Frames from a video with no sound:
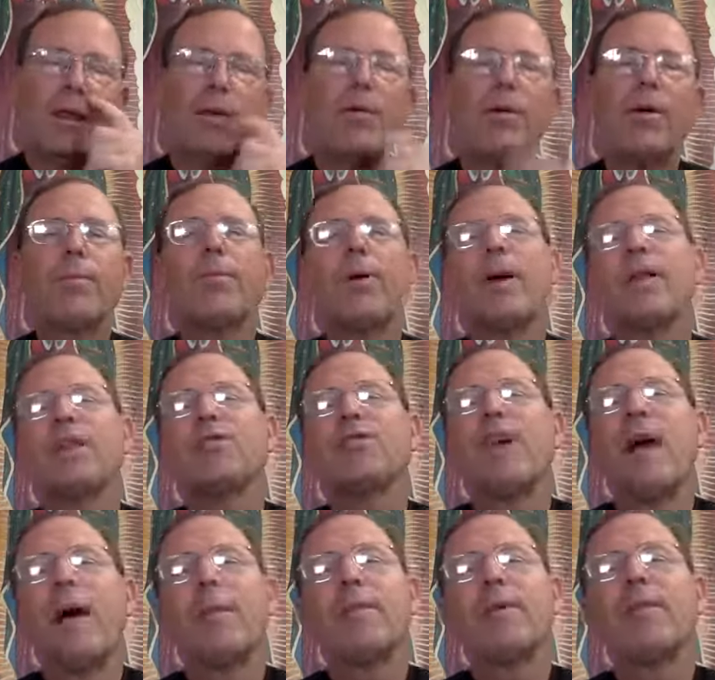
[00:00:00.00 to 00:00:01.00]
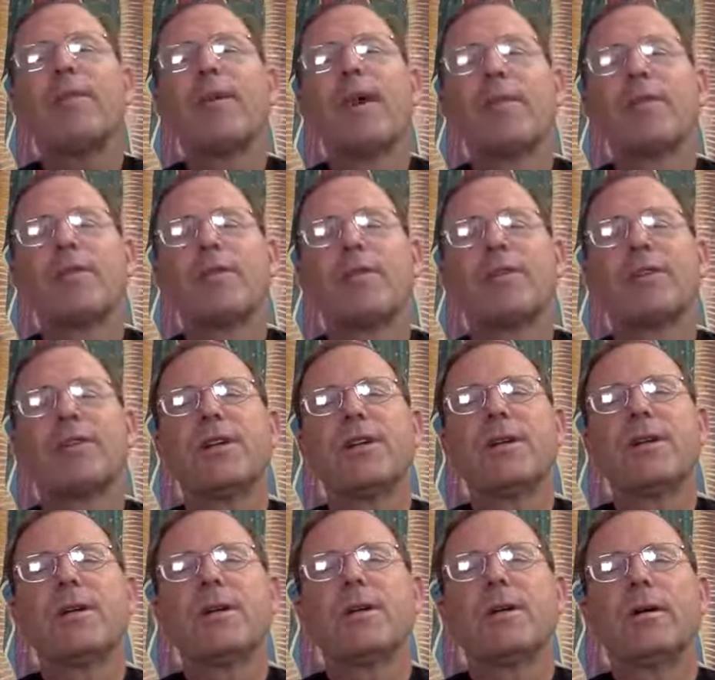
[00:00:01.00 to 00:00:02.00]
Then we pray the Chap of Divine
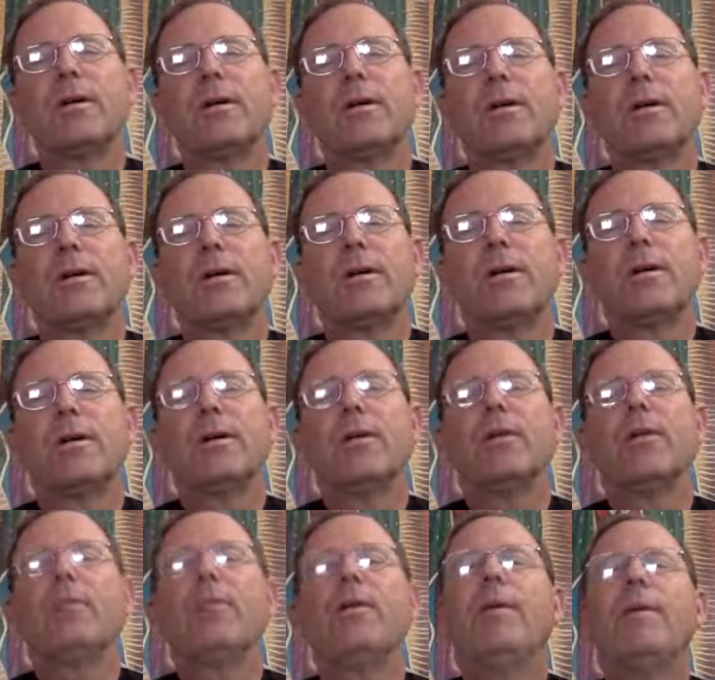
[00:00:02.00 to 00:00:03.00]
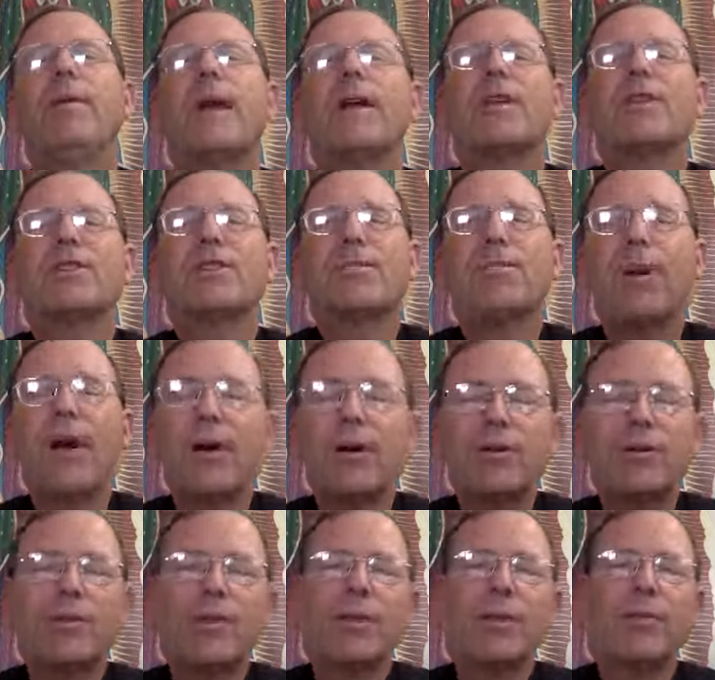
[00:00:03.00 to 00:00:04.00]
Mercy. We make a
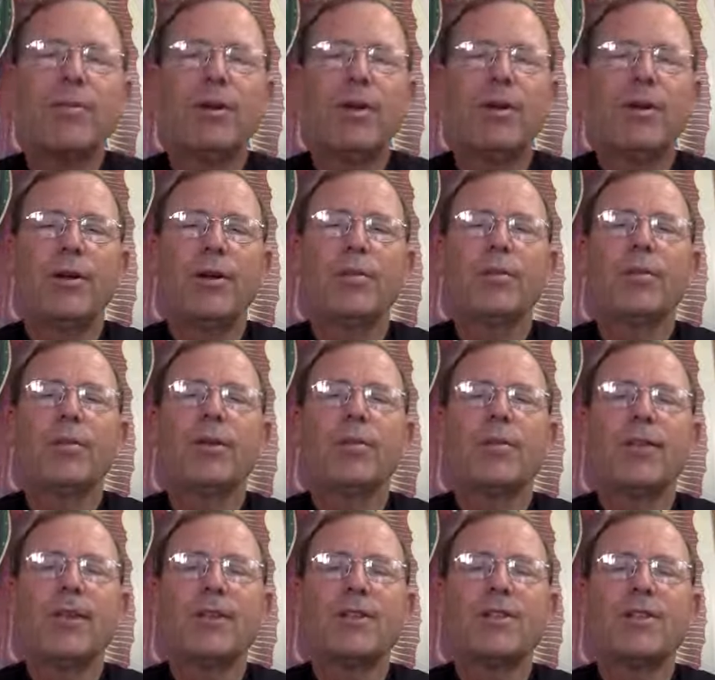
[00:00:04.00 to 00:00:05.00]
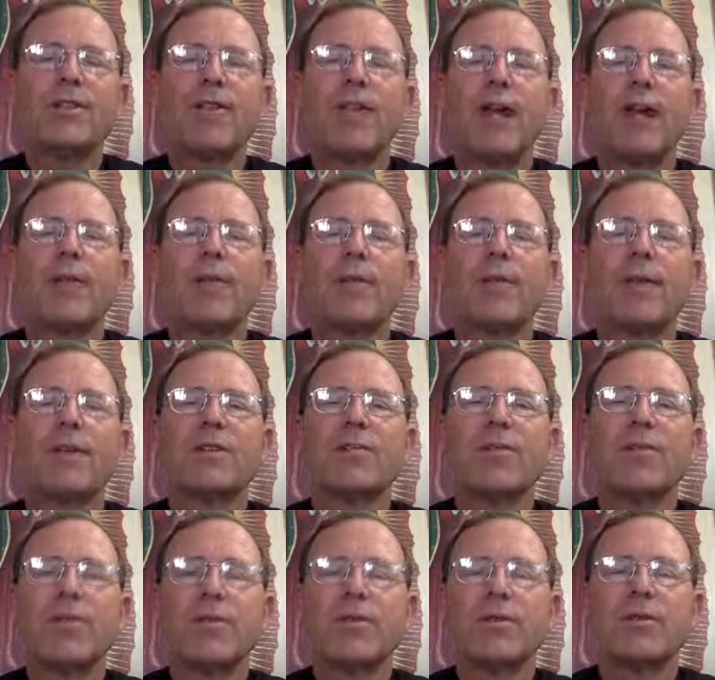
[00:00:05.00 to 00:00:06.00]
spiritual communion with the Blessed Sacrament
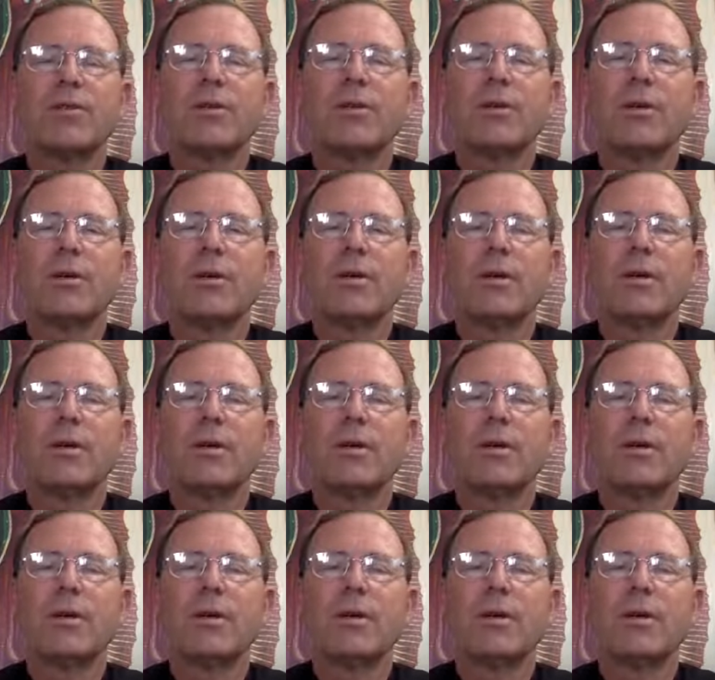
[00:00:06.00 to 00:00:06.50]
exposed.